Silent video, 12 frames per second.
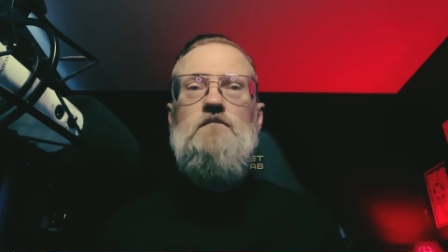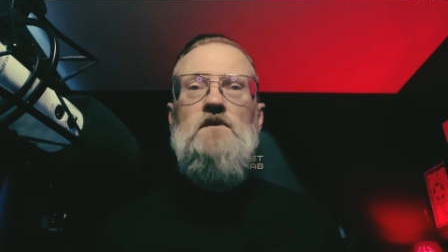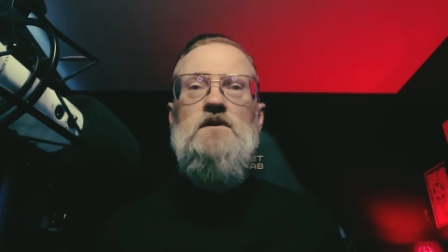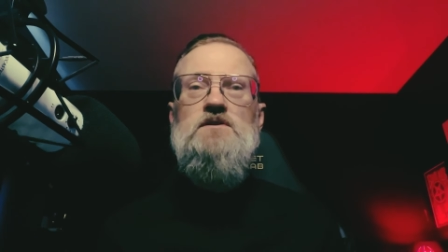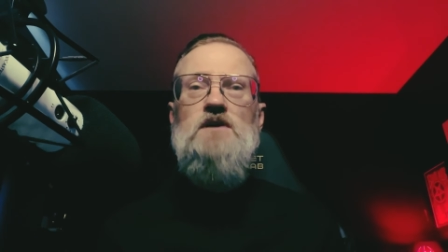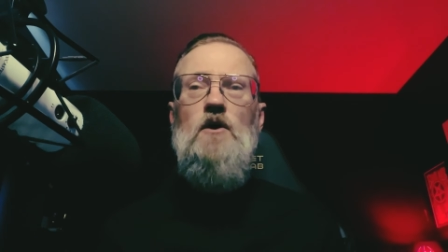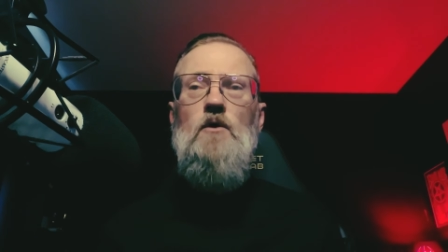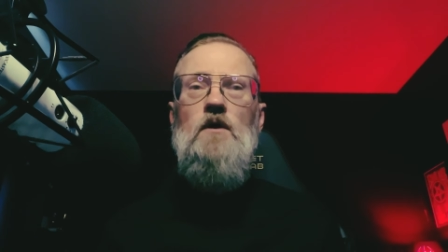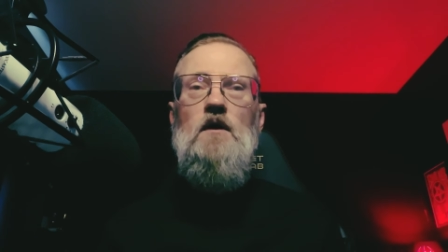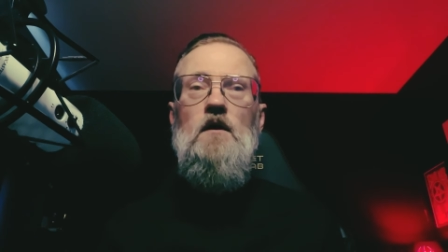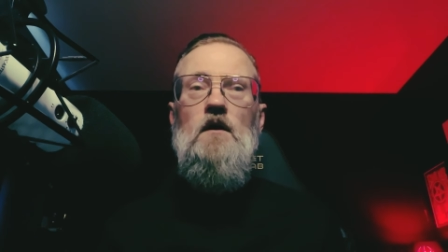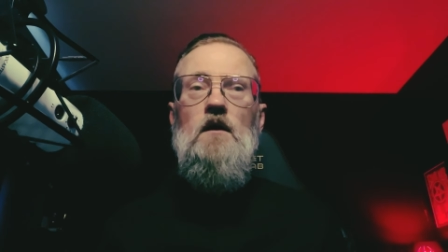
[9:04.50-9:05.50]
So,
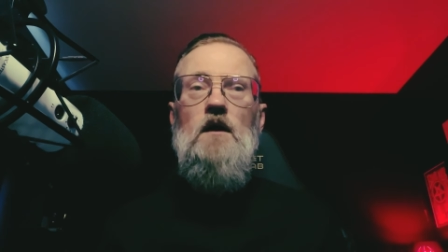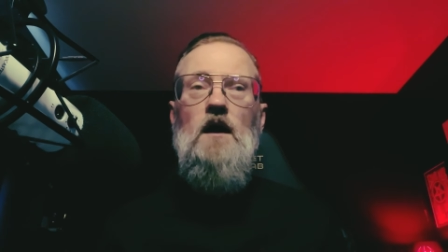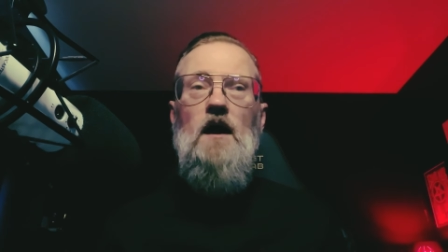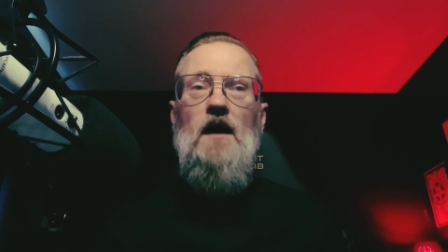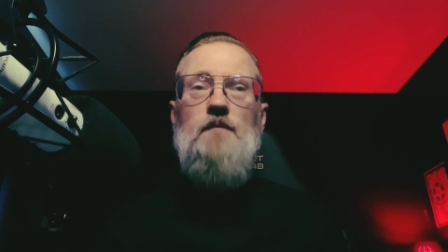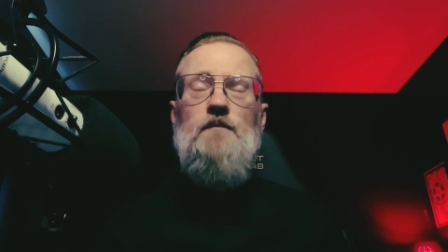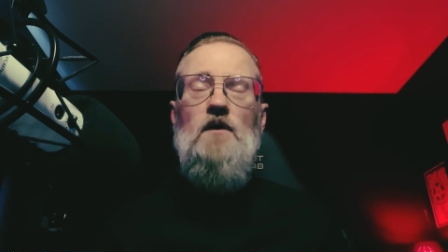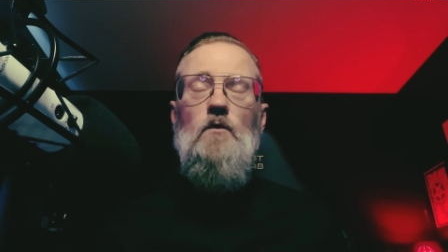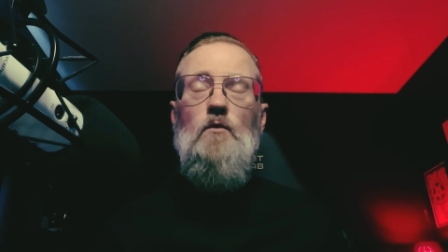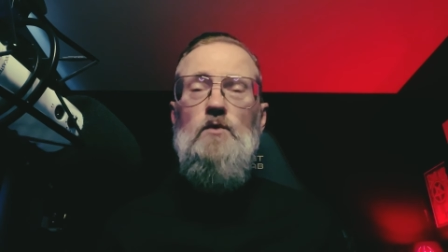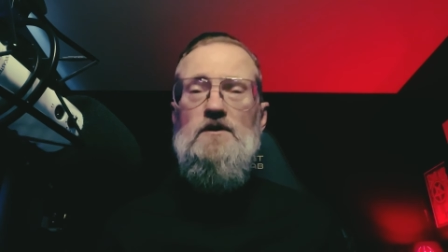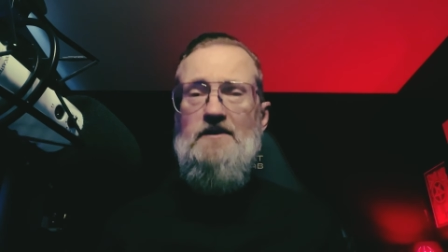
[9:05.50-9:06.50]
I'm
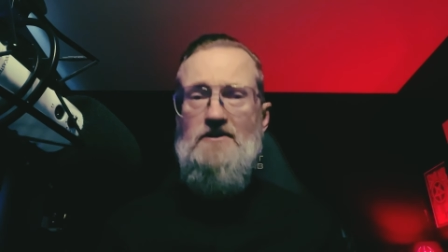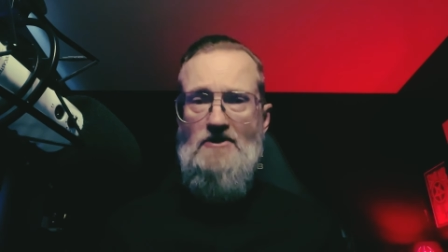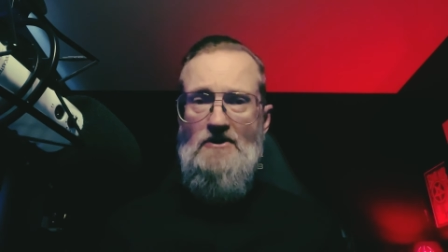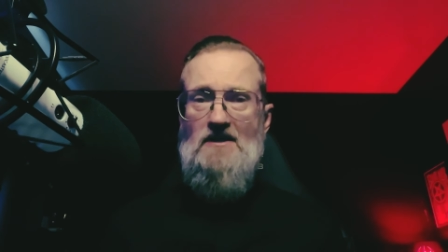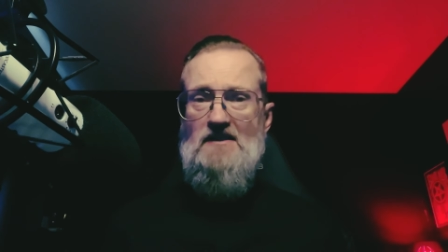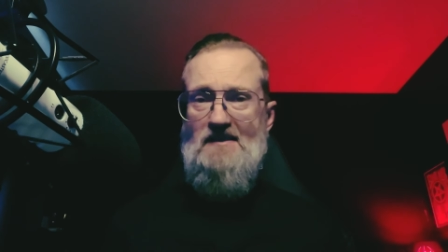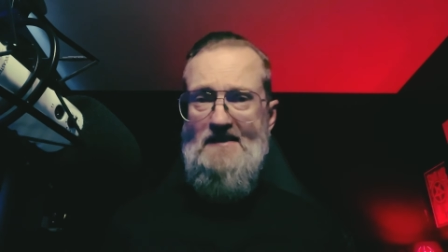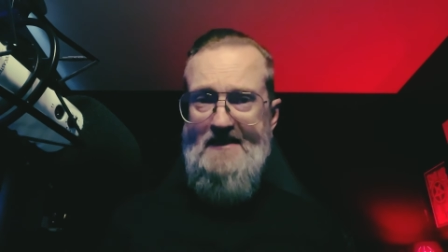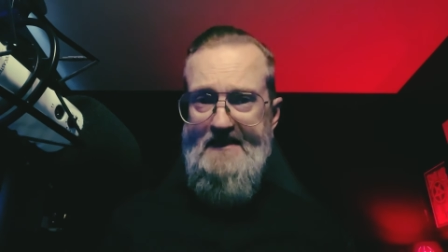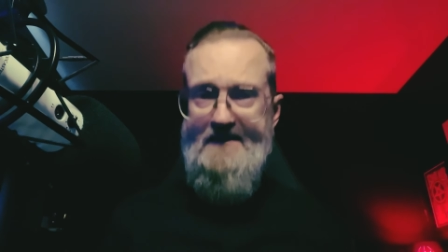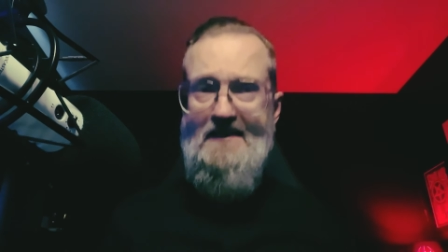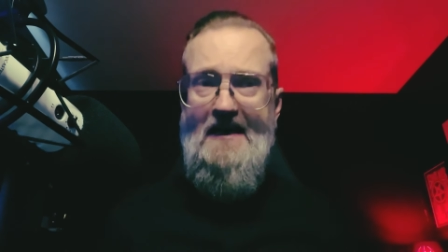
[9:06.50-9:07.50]
willing to
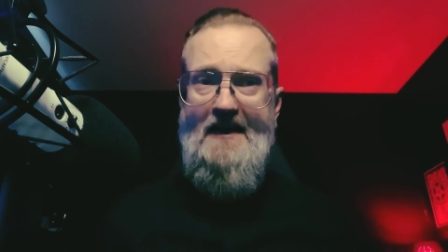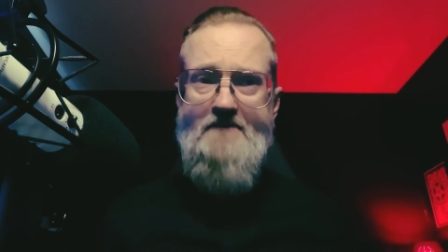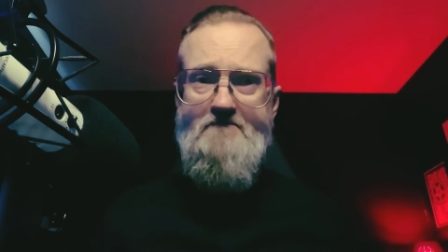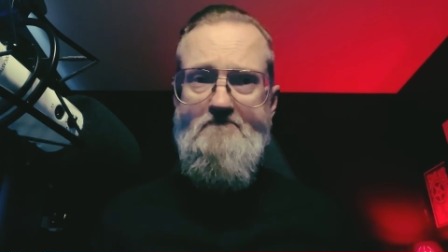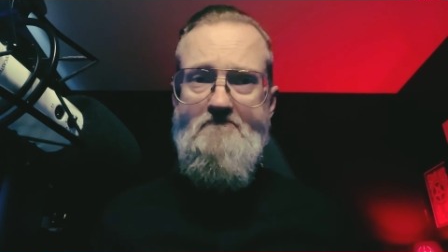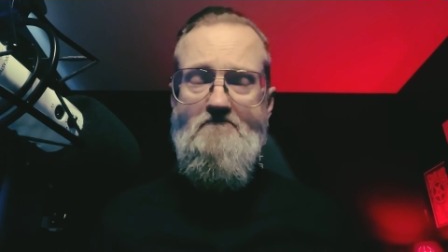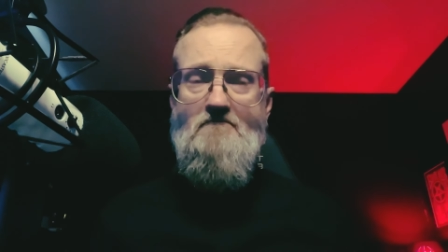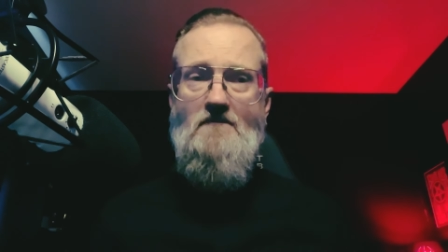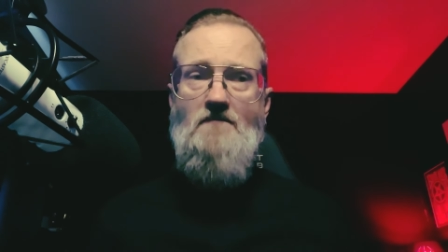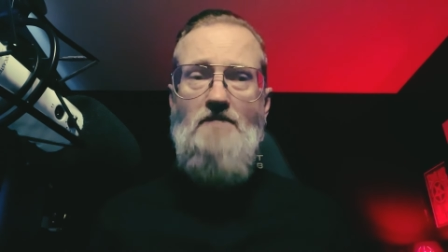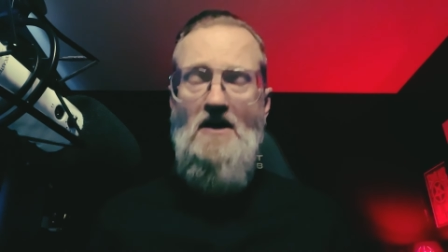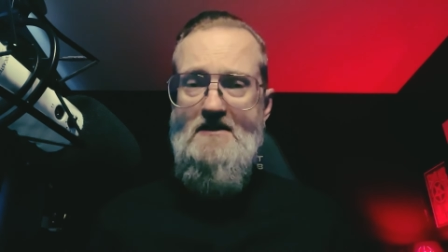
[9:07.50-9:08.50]
concede that
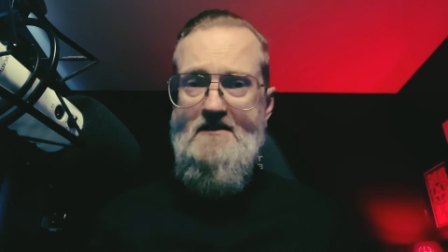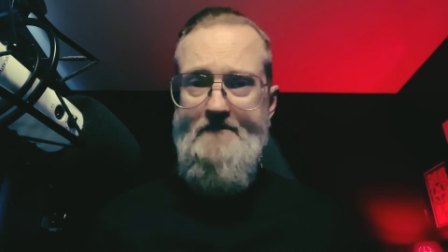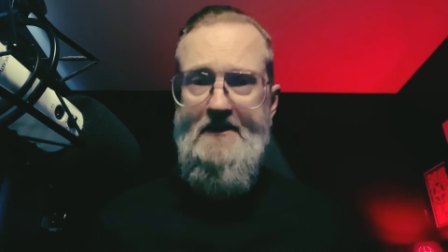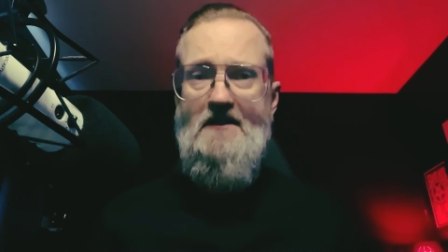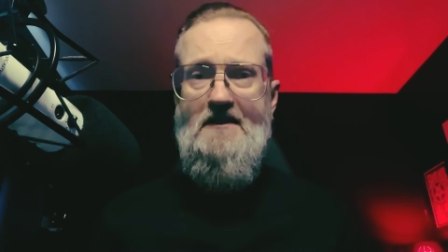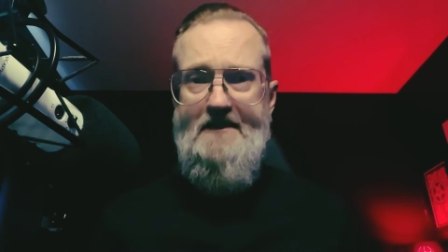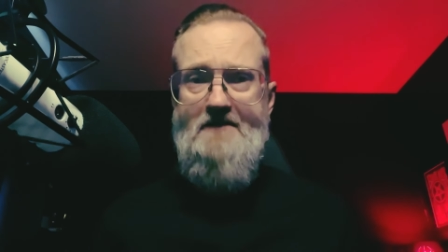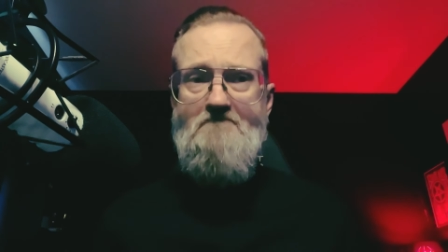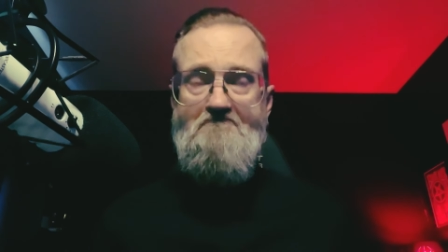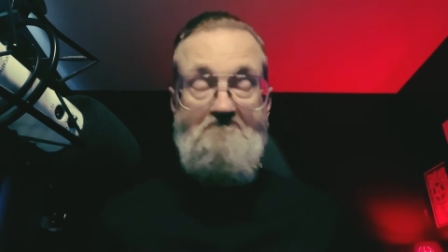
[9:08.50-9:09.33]
possibility.